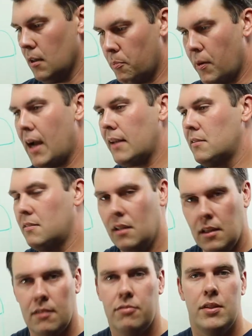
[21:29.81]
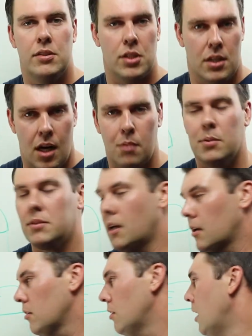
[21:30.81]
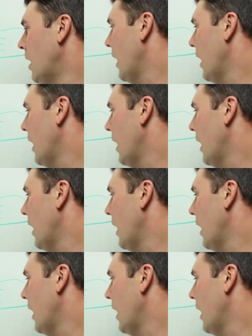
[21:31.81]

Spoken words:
practicing their future carpal tunnel.